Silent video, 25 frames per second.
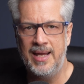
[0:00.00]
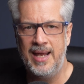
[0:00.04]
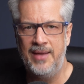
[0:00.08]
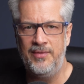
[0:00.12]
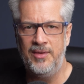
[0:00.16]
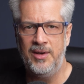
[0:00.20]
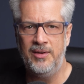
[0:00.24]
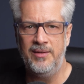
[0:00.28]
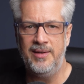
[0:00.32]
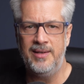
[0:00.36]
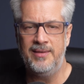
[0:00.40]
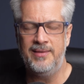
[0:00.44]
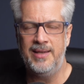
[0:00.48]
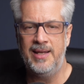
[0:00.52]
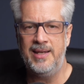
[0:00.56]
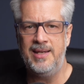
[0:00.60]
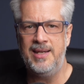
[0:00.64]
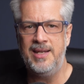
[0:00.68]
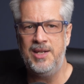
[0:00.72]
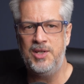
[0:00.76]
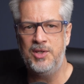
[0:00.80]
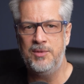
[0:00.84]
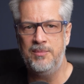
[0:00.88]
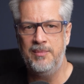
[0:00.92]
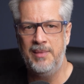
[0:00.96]
and they
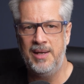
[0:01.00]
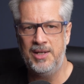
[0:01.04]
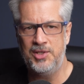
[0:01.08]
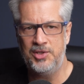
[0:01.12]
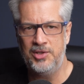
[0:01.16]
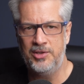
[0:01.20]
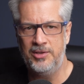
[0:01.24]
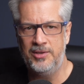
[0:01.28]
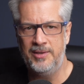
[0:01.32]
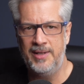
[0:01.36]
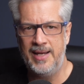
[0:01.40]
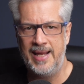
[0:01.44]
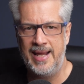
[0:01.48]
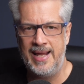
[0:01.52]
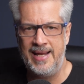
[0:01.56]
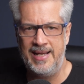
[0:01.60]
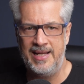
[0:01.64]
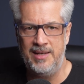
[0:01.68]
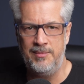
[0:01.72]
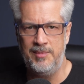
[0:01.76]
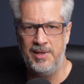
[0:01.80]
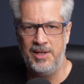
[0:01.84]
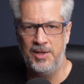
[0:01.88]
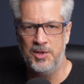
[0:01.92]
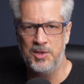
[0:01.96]
each measure
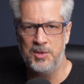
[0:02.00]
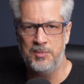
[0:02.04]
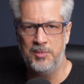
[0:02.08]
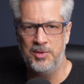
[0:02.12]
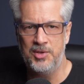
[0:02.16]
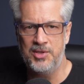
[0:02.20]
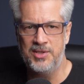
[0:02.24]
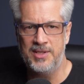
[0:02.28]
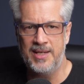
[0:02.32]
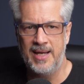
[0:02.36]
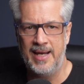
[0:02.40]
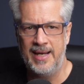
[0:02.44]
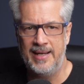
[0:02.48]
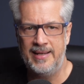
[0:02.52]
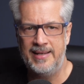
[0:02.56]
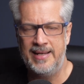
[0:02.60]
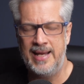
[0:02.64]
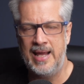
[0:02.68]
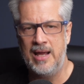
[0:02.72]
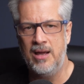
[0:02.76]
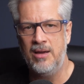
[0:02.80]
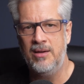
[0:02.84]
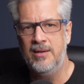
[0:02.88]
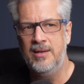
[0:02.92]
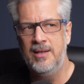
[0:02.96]
80 meters per side.
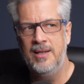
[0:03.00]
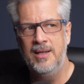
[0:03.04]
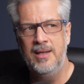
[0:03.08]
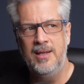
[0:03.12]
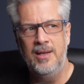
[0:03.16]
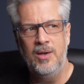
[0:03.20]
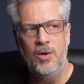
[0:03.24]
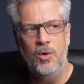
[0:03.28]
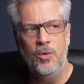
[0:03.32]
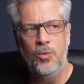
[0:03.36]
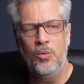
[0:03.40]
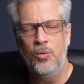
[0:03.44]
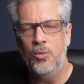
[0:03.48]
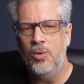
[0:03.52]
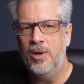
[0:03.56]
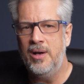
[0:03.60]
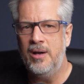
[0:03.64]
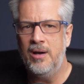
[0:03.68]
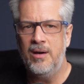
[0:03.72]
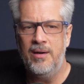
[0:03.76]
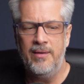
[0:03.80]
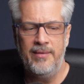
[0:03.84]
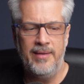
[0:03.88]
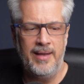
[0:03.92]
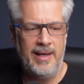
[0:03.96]
Now, what
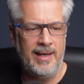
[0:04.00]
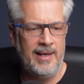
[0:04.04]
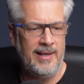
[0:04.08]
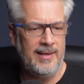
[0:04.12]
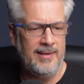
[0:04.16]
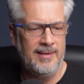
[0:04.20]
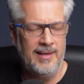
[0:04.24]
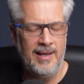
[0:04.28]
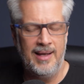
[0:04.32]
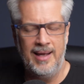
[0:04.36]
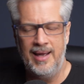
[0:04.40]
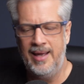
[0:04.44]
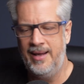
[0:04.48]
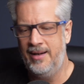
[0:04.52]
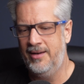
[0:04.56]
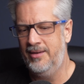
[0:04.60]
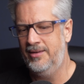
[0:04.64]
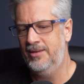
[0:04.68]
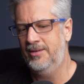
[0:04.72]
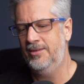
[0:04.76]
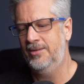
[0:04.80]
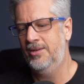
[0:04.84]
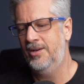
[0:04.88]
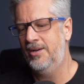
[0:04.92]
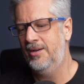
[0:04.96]
are they? I don't
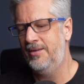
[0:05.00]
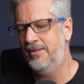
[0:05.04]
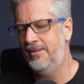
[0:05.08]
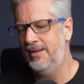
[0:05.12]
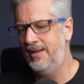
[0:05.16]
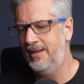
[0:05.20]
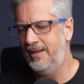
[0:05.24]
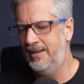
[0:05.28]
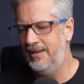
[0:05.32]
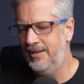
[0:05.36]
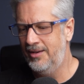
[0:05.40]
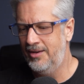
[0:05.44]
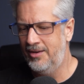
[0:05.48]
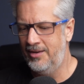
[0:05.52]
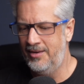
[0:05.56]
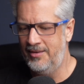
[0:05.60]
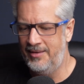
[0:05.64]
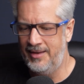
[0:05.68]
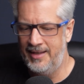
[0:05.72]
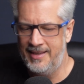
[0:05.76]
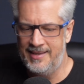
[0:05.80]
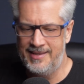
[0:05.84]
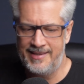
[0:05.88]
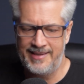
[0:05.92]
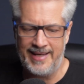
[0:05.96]
know. Are they
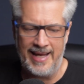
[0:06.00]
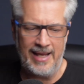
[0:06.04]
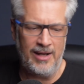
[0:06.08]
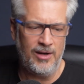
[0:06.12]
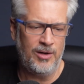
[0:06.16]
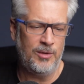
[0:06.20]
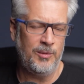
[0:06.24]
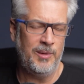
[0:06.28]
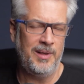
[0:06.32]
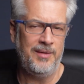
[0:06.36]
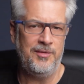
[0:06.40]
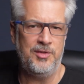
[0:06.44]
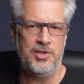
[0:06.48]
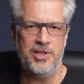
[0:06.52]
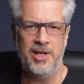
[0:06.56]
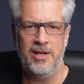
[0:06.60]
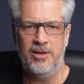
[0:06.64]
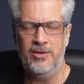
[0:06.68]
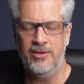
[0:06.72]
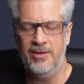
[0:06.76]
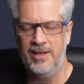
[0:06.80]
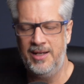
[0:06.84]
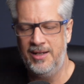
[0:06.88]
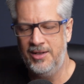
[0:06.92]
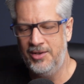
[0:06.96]
scalar wave
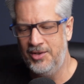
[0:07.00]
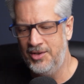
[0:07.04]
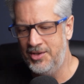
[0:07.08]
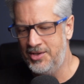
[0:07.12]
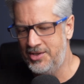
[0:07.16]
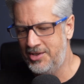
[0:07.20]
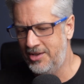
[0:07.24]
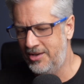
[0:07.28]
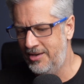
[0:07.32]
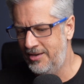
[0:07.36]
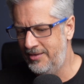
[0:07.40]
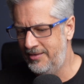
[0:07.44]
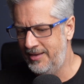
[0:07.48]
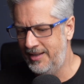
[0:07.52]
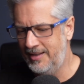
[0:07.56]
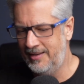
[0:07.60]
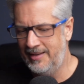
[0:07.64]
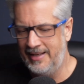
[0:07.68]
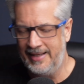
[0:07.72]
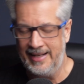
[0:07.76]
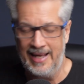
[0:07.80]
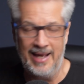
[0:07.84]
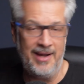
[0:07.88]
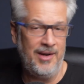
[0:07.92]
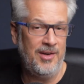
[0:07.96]
generators? Are they
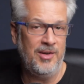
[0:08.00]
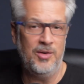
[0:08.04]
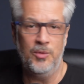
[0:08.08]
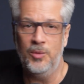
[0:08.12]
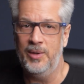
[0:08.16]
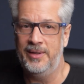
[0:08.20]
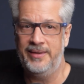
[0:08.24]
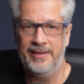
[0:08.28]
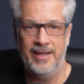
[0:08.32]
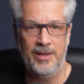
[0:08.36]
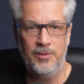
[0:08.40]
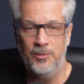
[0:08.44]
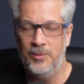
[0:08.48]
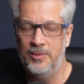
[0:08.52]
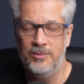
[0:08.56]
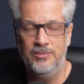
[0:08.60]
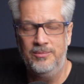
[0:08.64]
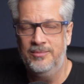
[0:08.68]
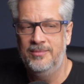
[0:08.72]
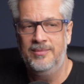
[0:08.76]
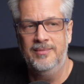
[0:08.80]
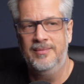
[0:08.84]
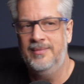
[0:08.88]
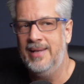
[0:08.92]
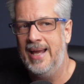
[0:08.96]
I don't know
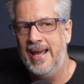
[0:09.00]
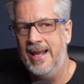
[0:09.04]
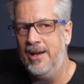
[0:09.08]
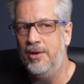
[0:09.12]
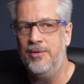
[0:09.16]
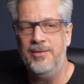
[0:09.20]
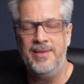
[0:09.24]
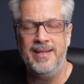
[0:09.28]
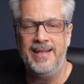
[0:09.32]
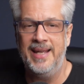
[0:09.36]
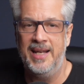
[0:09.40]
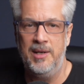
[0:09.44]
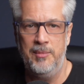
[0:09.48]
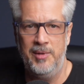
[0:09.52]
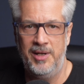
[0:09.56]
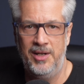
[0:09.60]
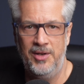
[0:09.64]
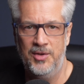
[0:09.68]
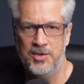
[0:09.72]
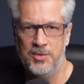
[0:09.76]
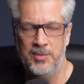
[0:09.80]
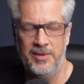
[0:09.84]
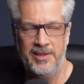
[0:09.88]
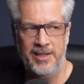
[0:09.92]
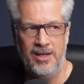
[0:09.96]
I don't think anybody
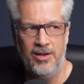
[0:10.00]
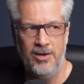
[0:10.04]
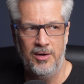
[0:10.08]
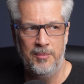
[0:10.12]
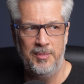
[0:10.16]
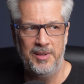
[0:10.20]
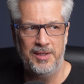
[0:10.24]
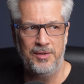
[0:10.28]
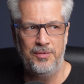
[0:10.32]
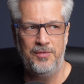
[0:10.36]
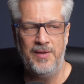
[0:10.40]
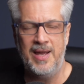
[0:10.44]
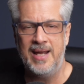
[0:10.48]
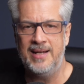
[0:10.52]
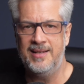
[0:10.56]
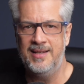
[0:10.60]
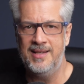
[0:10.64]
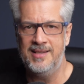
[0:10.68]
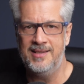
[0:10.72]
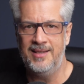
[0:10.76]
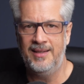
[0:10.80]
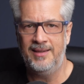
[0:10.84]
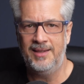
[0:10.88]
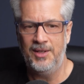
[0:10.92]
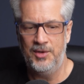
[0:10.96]
knows what they are. But the fact
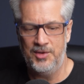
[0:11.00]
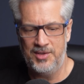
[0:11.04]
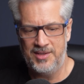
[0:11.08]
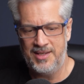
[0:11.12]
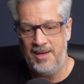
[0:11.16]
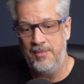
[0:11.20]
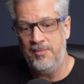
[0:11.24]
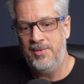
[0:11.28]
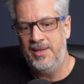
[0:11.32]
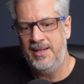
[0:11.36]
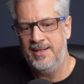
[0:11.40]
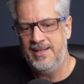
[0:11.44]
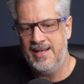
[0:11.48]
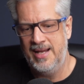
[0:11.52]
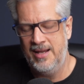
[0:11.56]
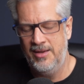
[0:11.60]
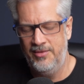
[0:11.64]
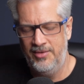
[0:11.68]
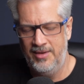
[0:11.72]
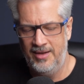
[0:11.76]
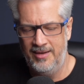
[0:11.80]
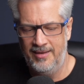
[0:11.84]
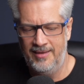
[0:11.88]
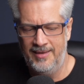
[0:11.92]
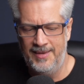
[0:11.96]
is that there's something down
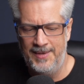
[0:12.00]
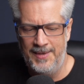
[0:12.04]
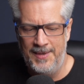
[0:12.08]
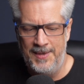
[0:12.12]
there.